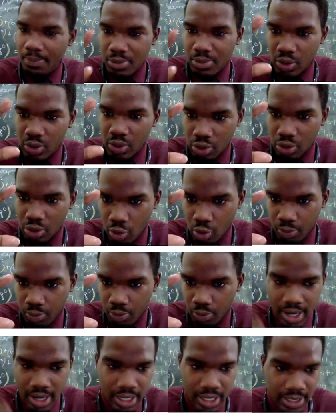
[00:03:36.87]
two
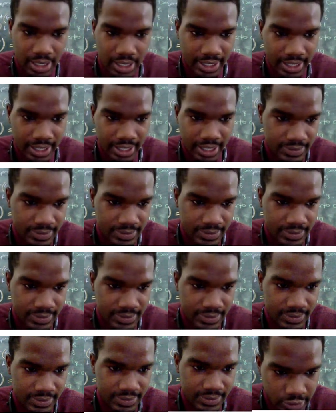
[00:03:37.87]
parallel lines.
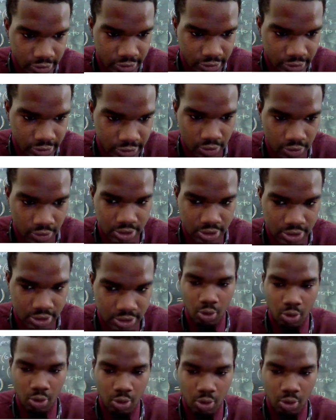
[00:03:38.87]
This one goes to Corey.